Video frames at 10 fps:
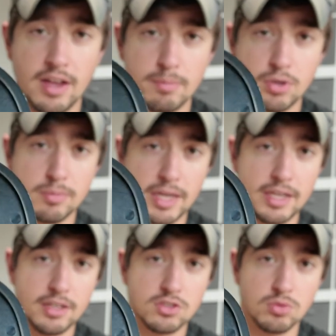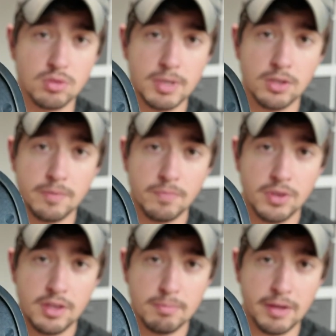I'm putting my hands through the middle.
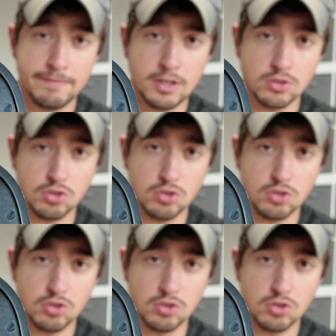My fingers